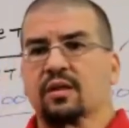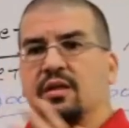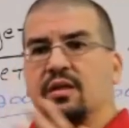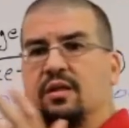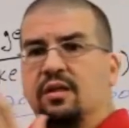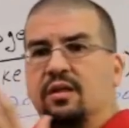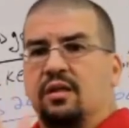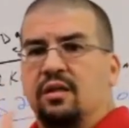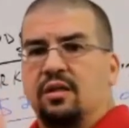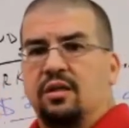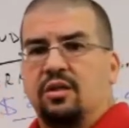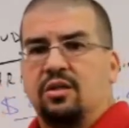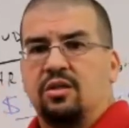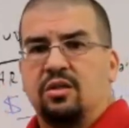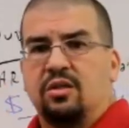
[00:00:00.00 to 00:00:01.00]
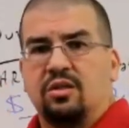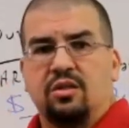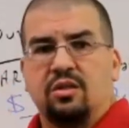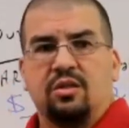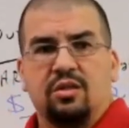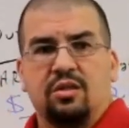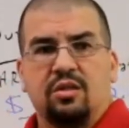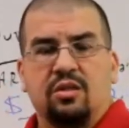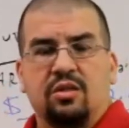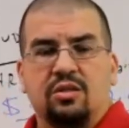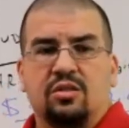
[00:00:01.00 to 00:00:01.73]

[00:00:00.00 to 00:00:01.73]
Nothing is said.